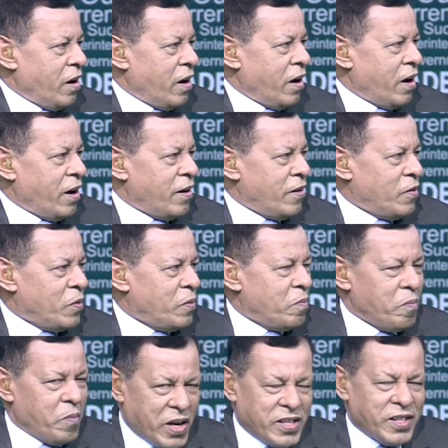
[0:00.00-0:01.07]
and
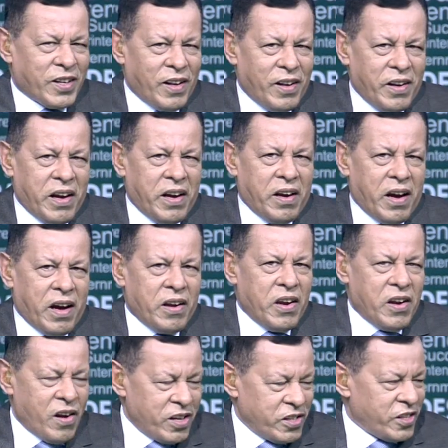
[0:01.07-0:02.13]
basically an
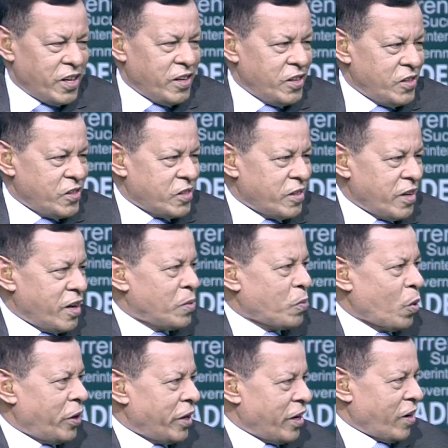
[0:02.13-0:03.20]
industrialist and a
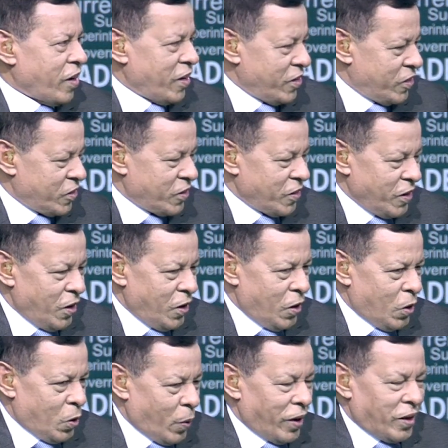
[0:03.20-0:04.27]
political analyst.
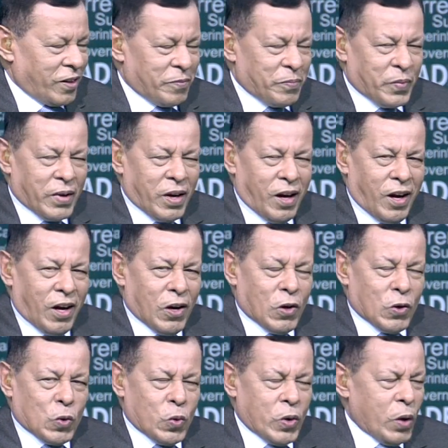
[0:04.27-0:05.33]
Well,
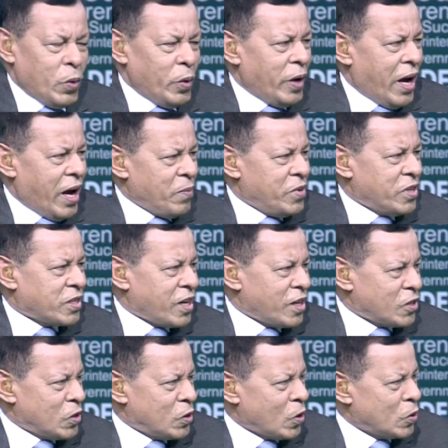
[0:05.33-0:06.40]
today we will have
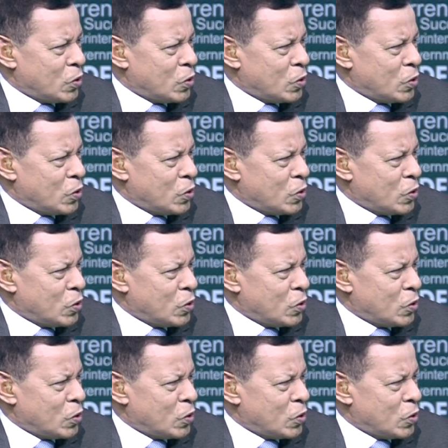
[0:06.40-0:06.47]
discussion on